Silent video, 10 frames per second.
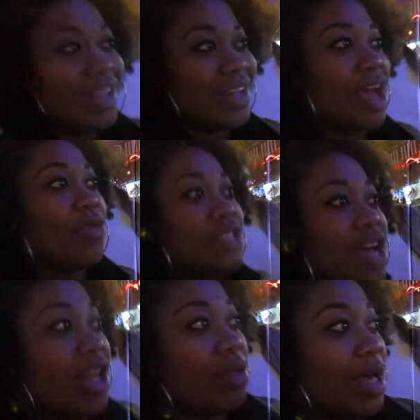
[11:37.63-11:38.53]
Now we're
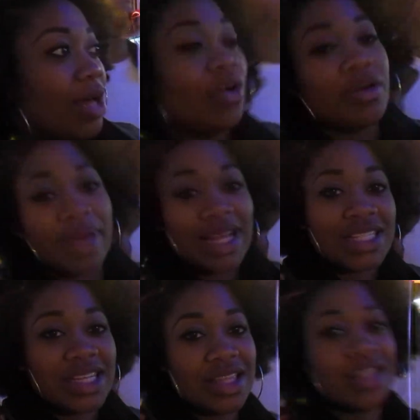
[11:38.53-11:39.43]
talking about going back
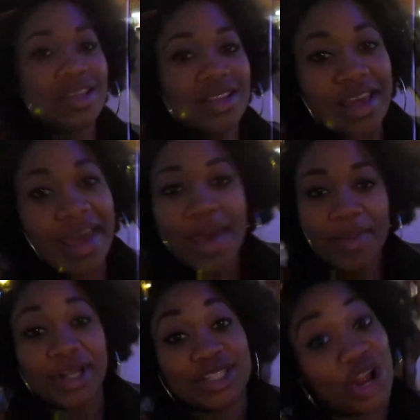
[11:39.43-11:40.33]
to the
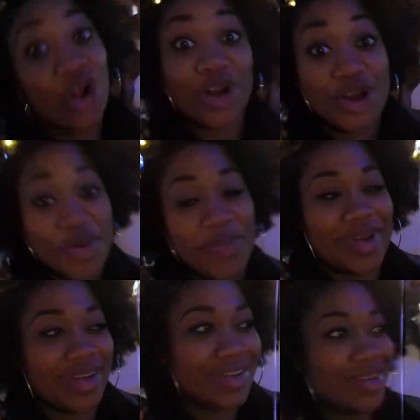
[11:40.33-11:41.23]
cabin to turn
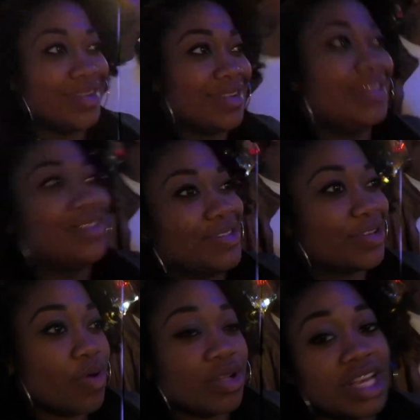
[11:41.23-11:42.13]
up.
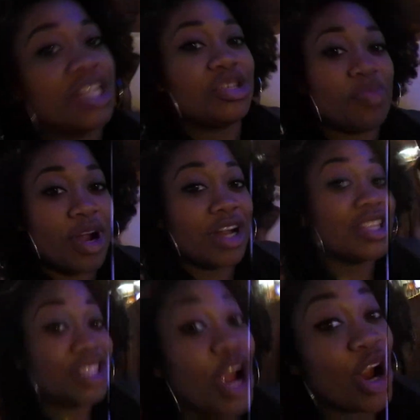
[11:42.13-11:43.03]
Quotation
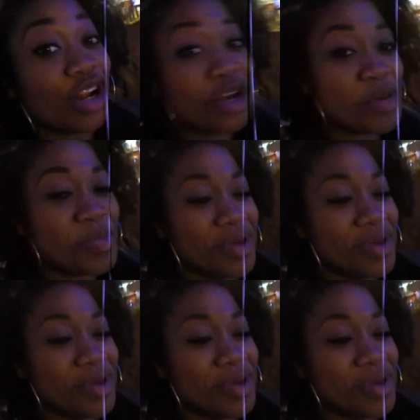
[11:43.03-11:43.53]
marks, turn up.